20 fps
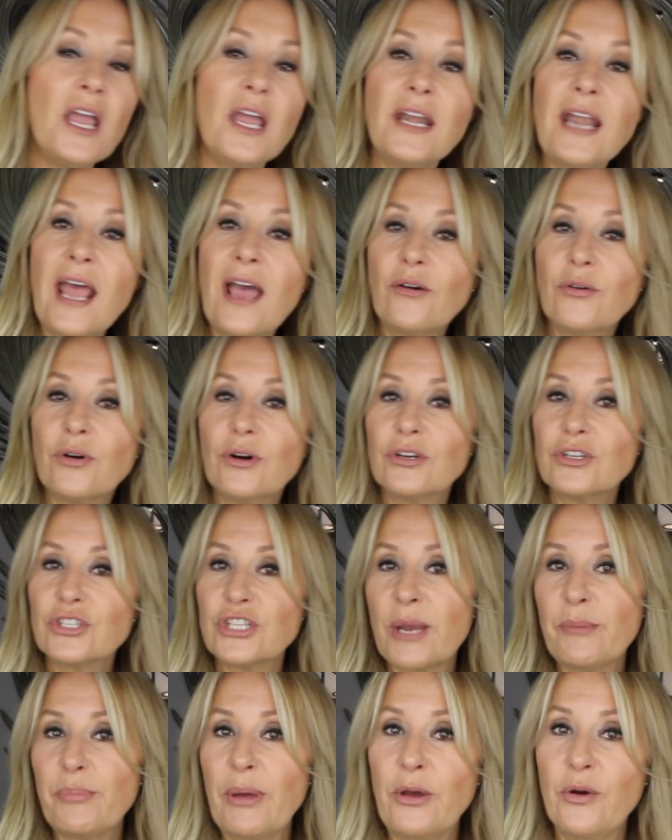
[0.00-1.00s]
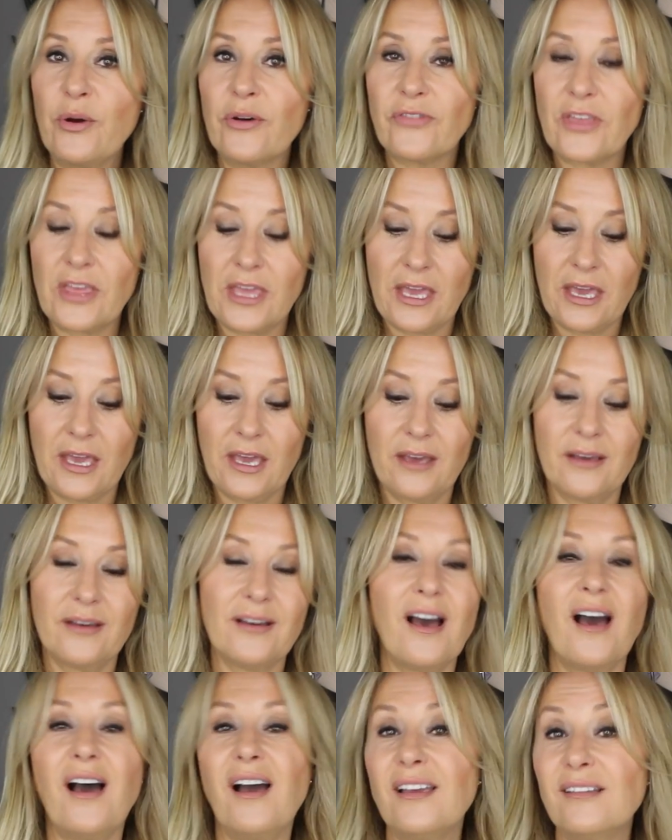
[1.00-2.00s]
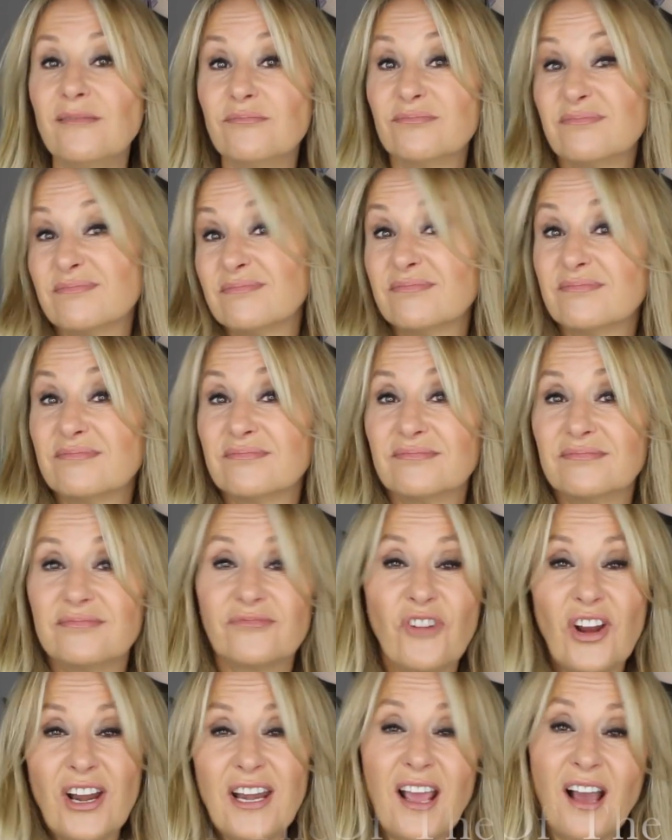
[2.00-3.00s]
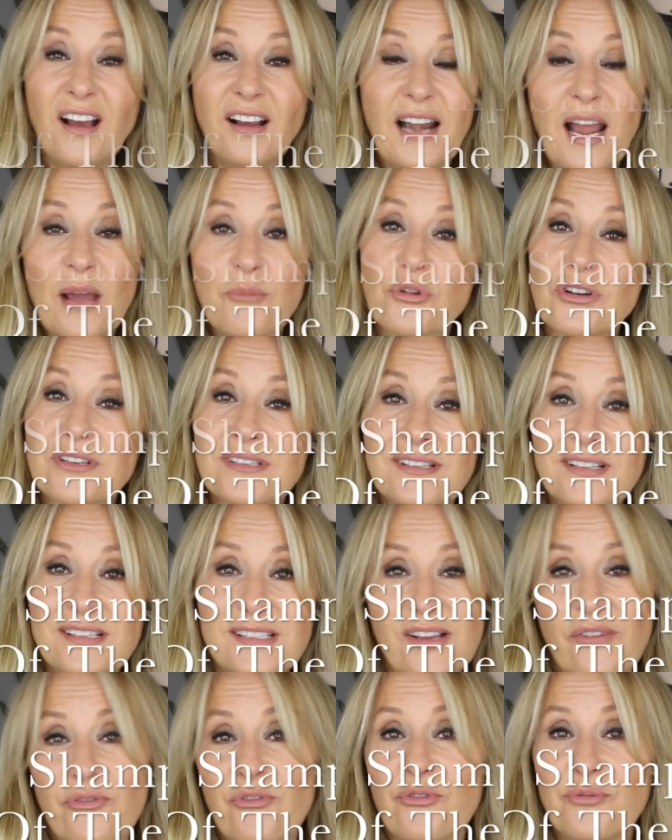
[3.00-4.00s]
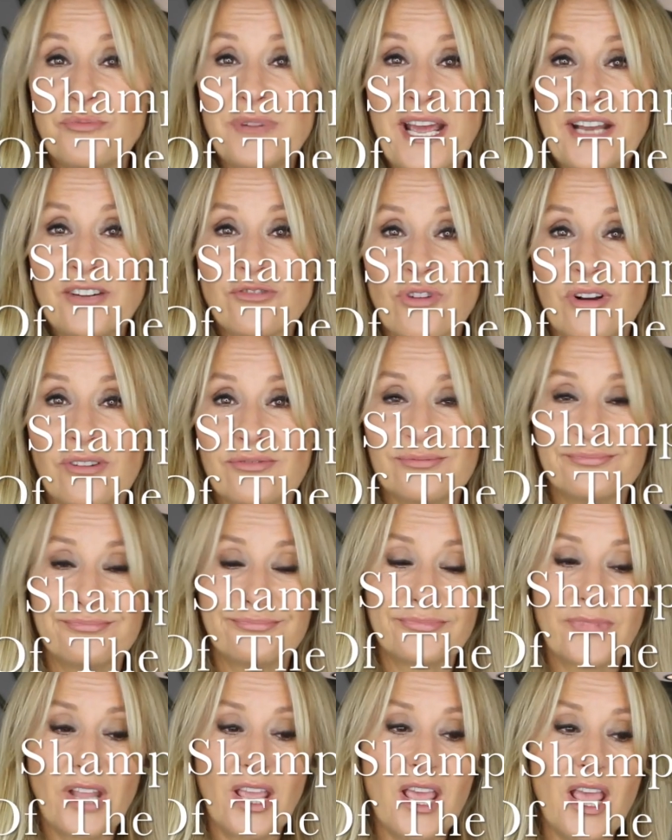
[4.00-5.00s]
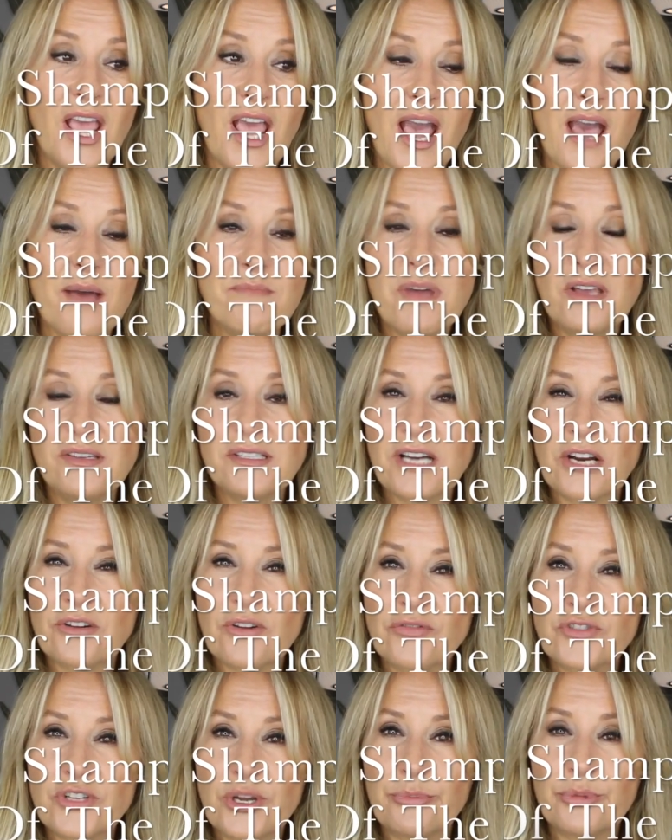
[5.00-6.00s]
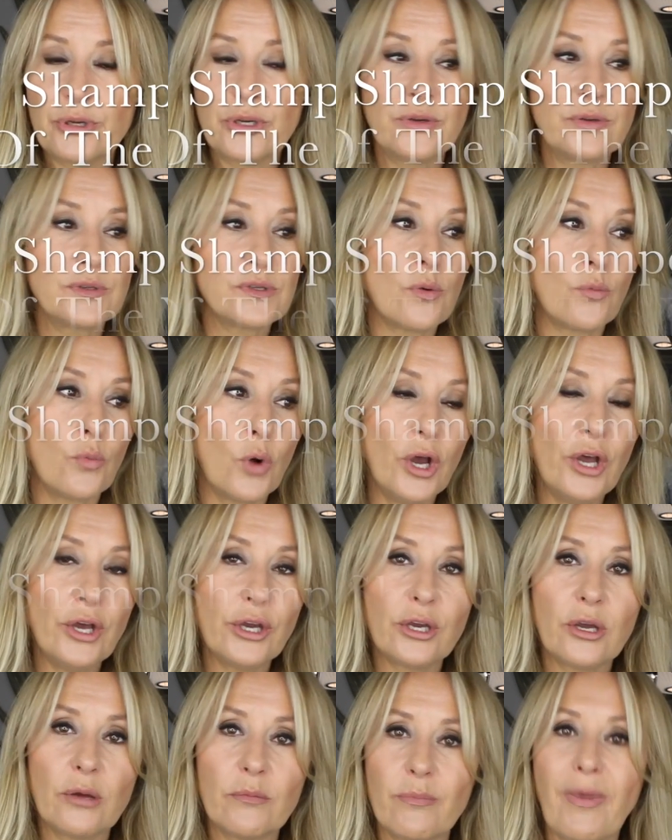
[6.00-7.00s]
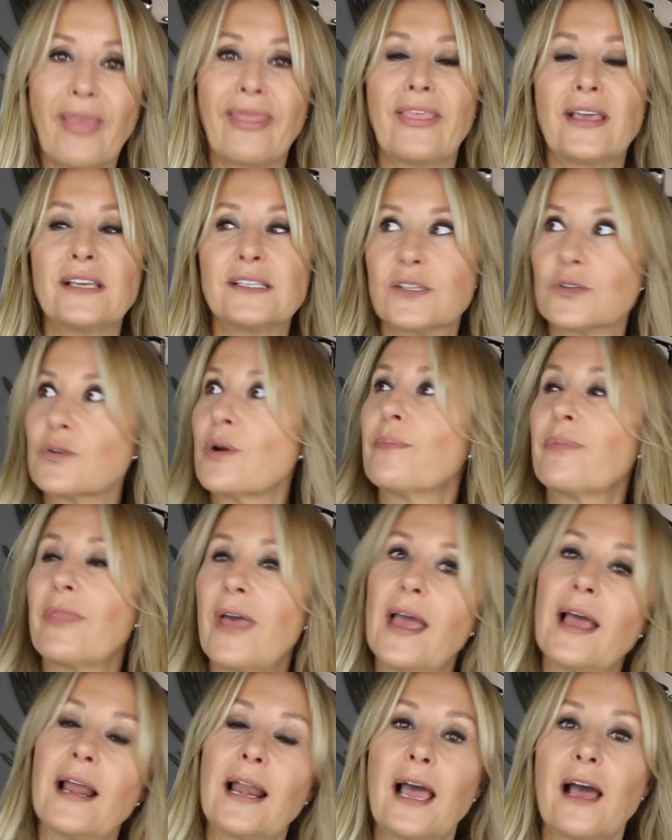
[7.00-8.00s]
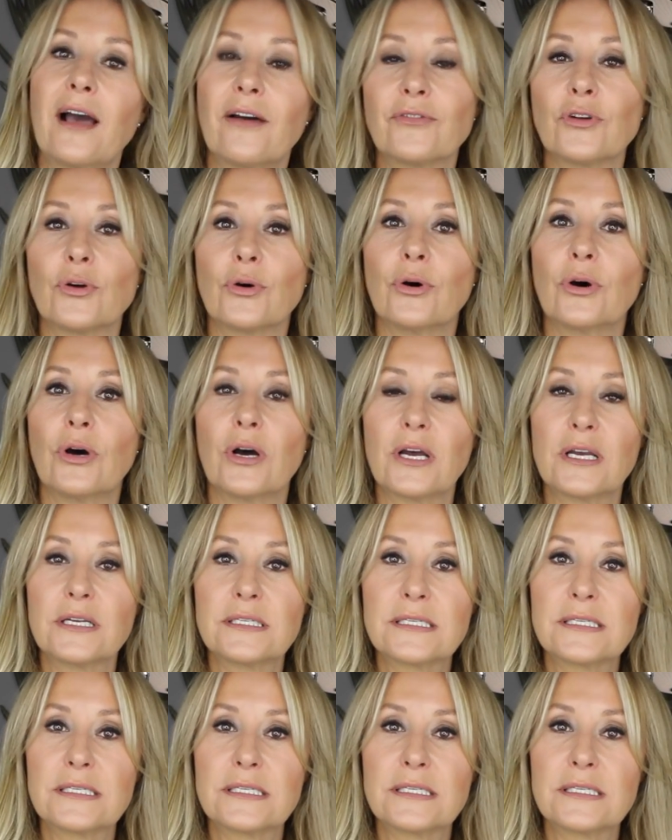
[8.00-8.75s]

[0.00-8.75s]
Now, shampoo of the year. I really unglamorously suffer from dandruff, and most dandruff shampoos work, but they strip the hell out of your